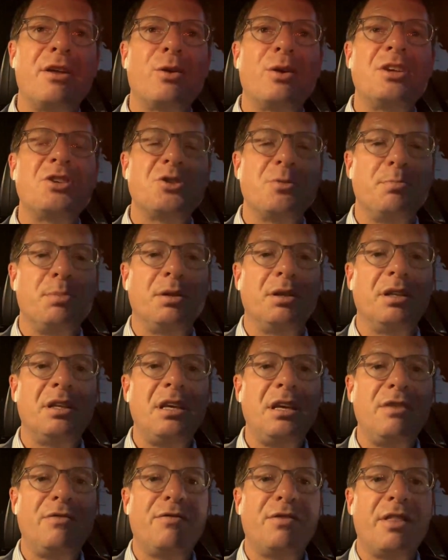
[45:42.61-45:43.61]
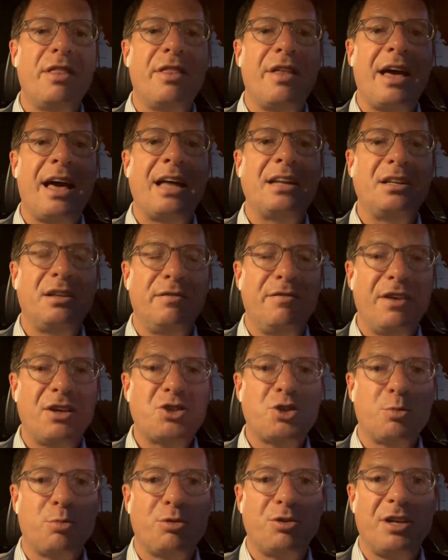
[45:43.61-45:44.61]
there is a belief that
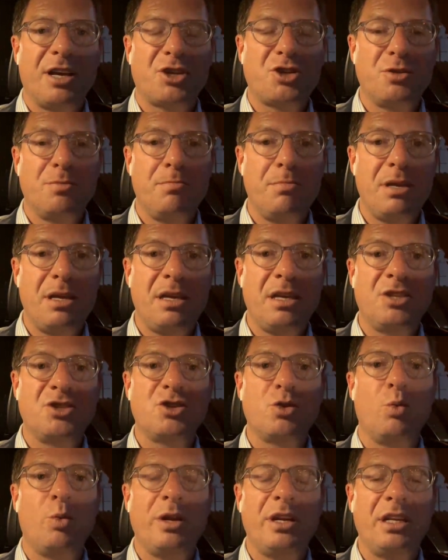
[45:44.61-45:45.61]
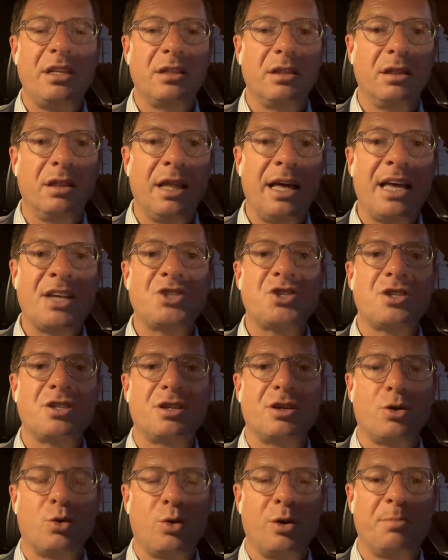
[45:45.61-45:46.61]
investor protection means we need
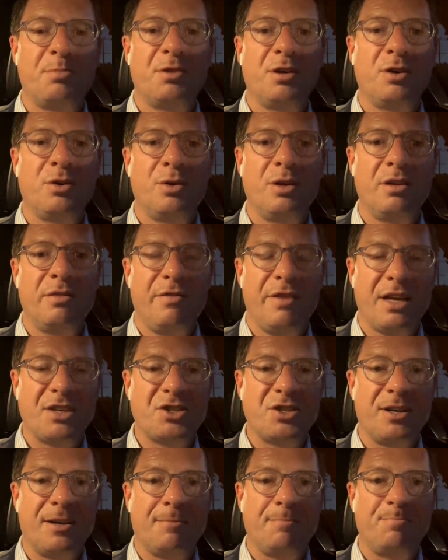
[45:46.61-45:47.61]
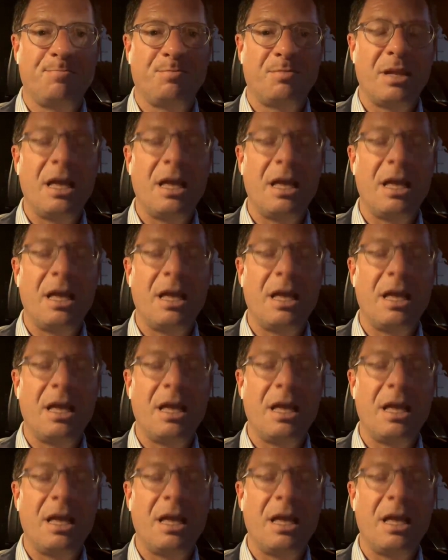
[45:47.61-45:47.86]
less crypto investing.